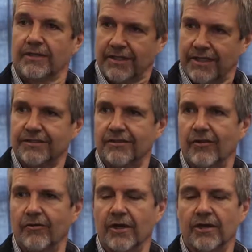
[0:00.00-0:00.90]
The
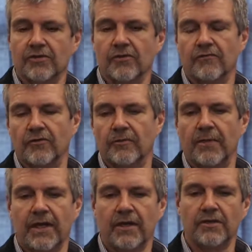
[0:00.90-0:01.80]
alarm goes off or the
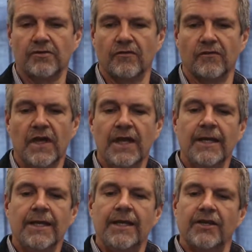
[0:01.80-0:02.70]
panic goes off.
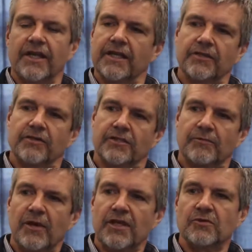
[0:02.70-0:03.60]
And you get into a
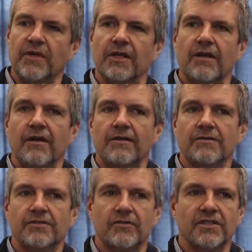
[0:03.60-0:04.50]
space where the clients
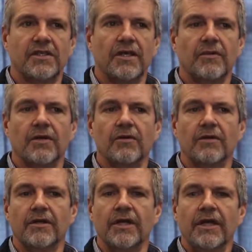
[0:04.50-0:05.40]
are sort of saying, but hold
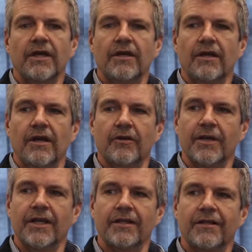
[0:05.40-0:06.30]
on, how do we
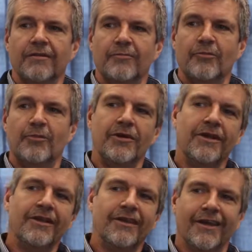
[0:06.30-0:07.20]
get that
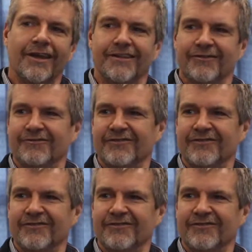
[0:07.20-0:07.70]
pre-active?